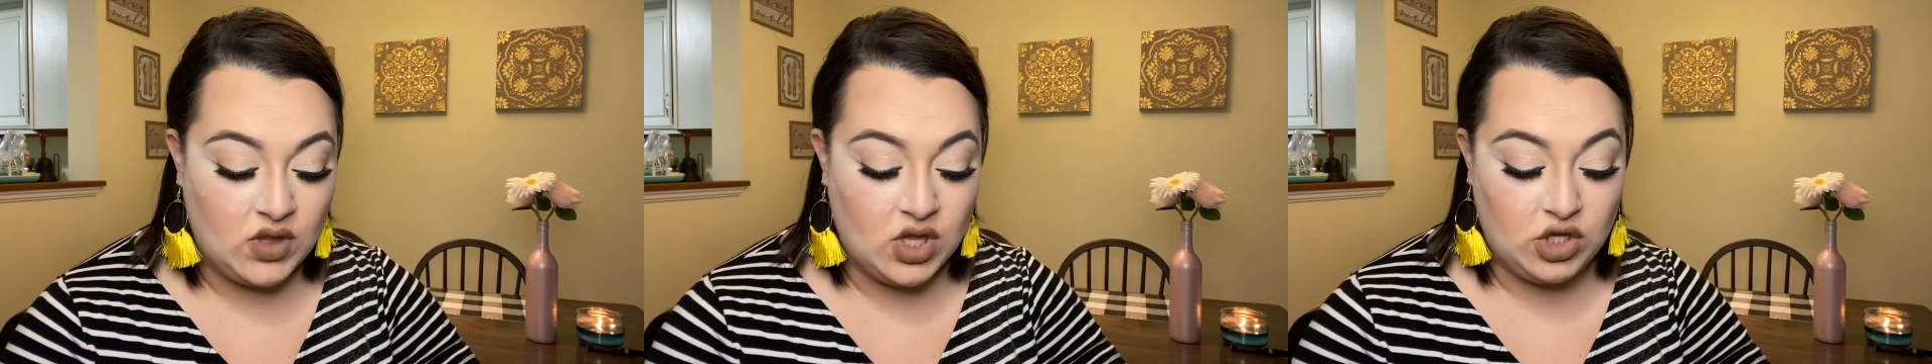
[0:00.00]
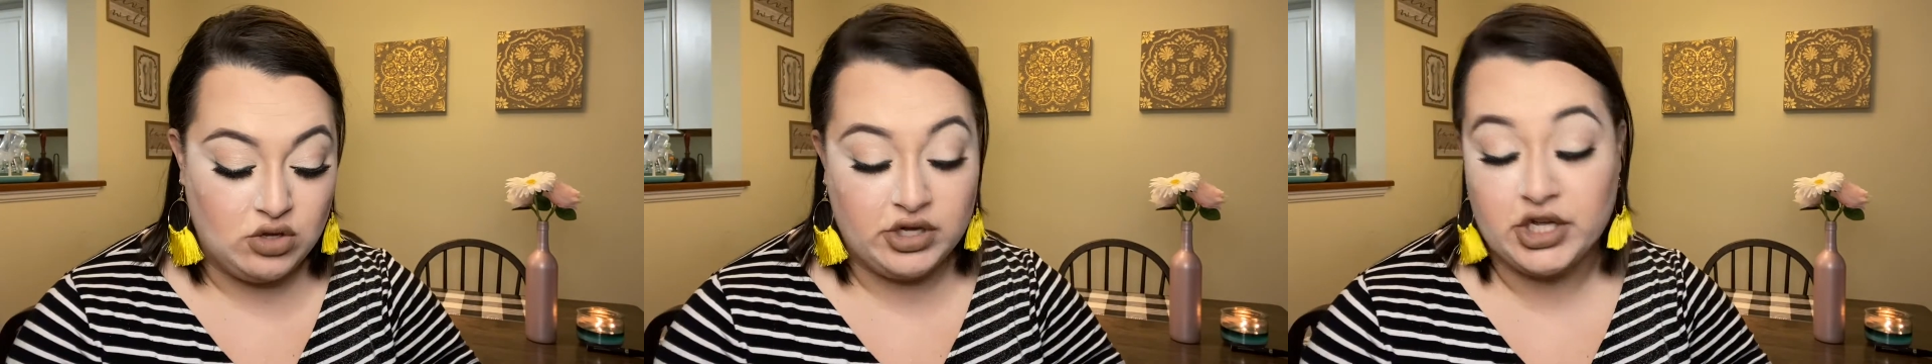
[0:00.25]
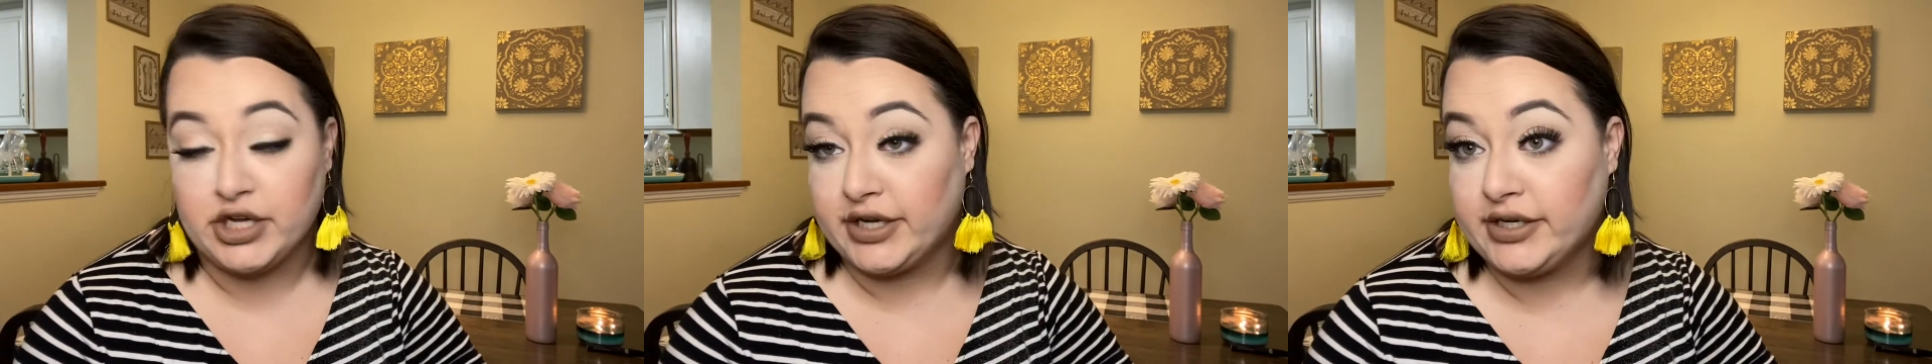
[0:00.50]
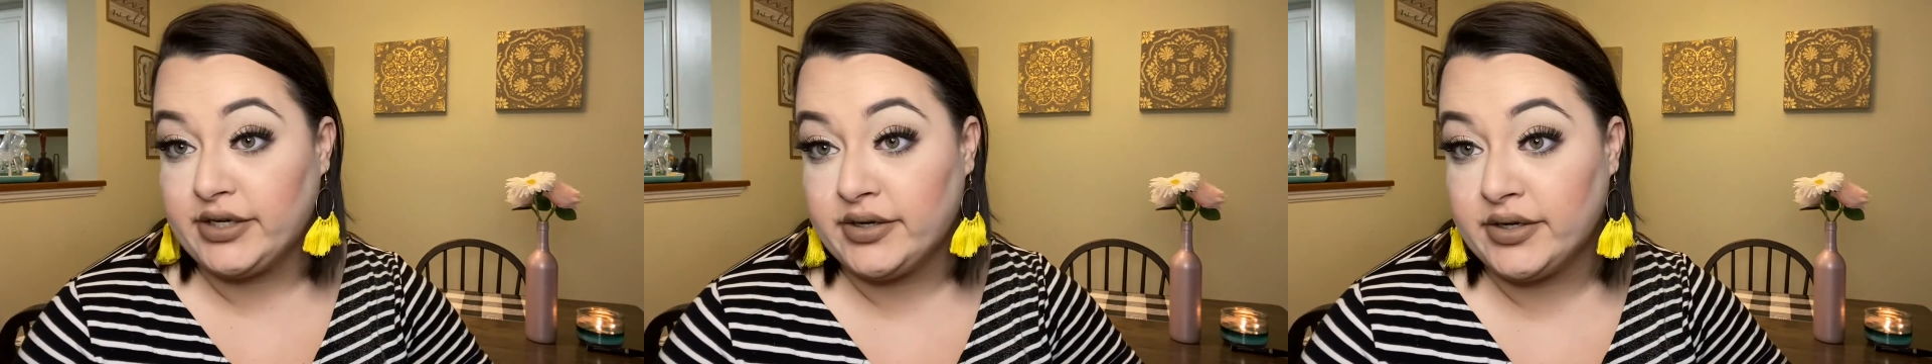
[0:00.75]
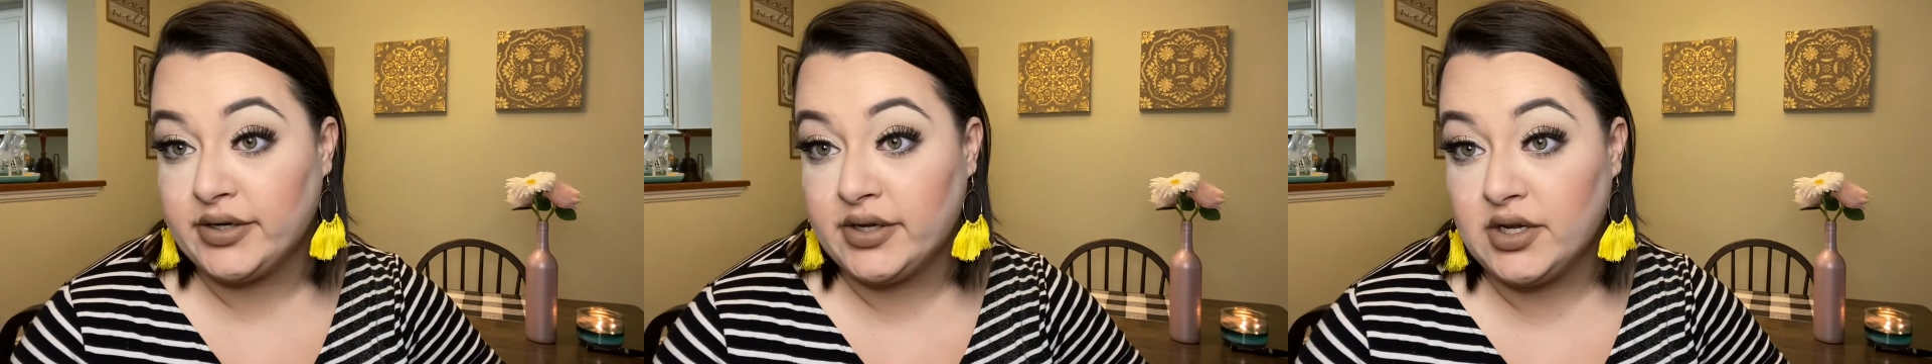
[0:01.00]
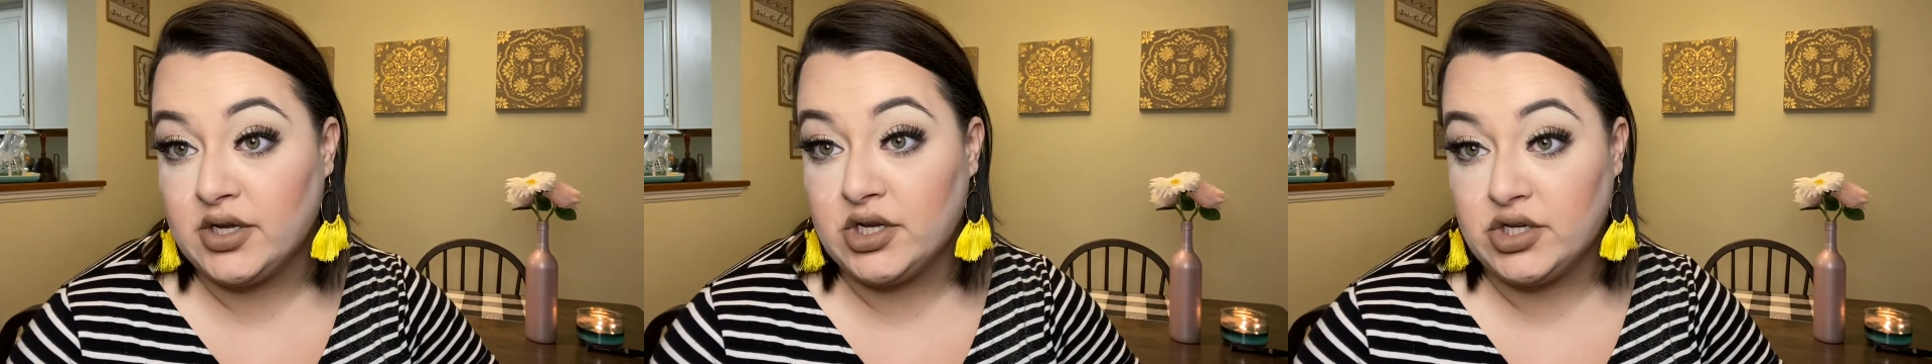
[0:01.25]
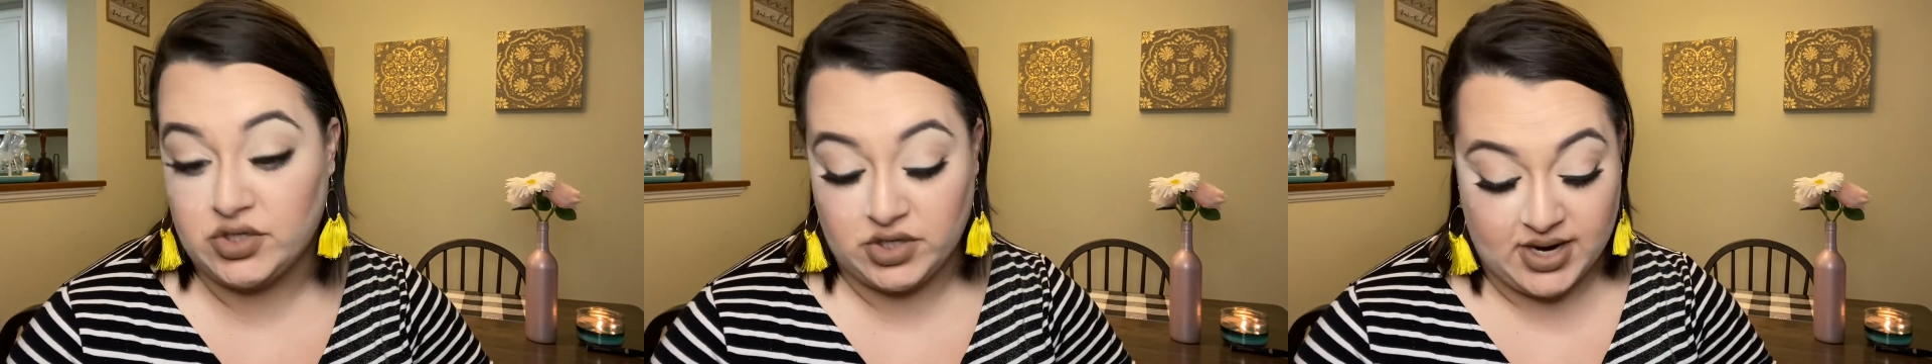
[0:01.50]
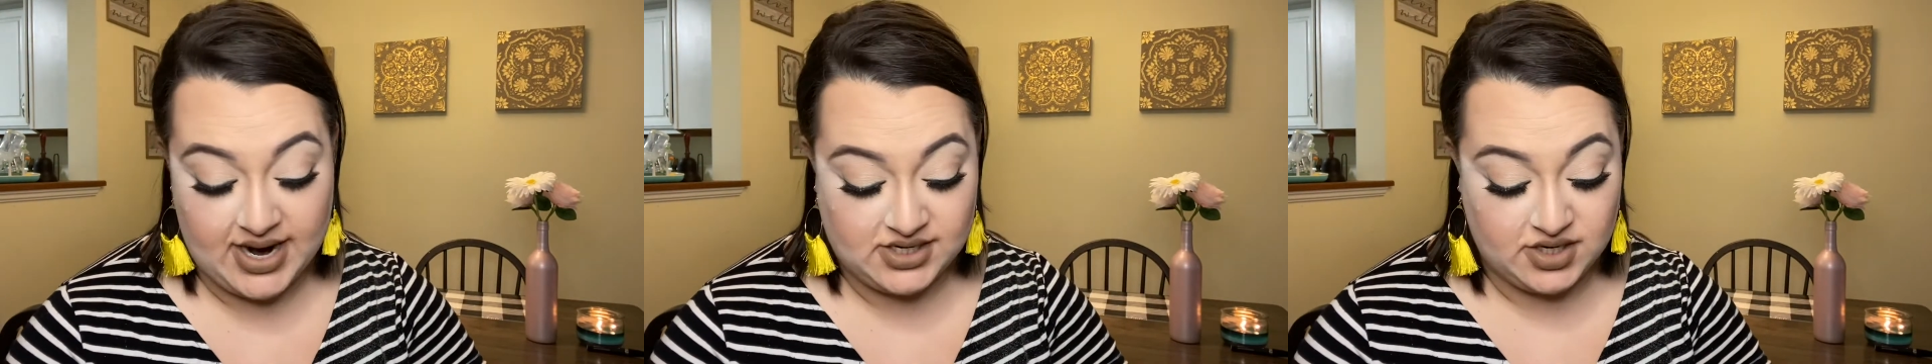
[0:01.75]
You could do your
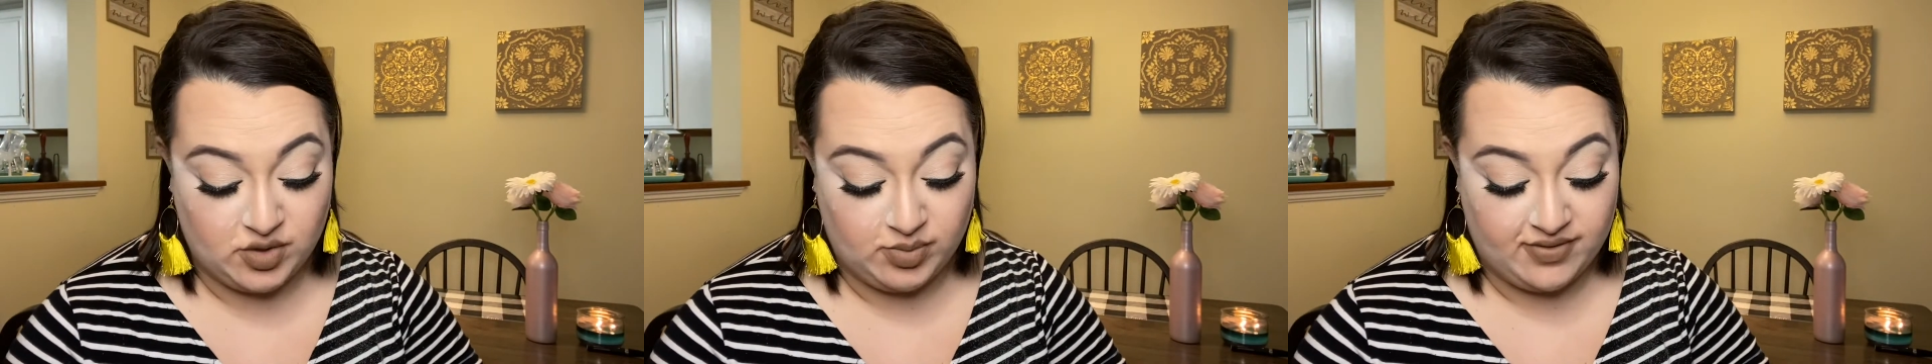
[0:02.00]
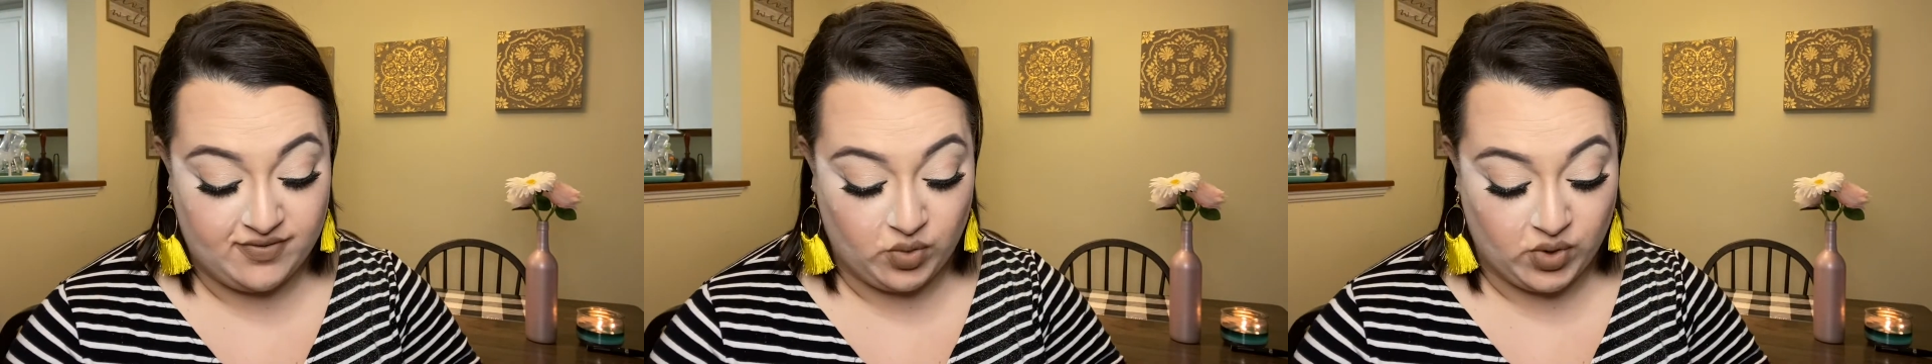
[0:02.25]
eyeshadow before